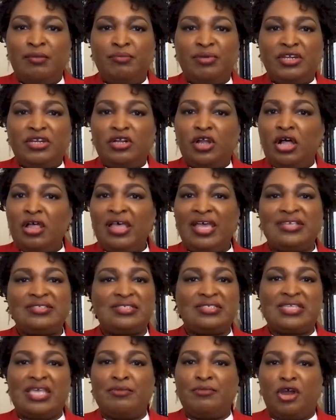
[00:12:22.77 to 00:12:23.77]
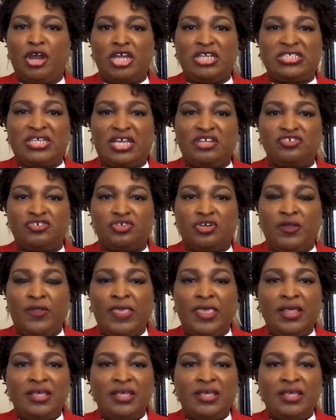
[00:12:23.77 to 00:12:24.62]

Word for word: but it all has the same architecture.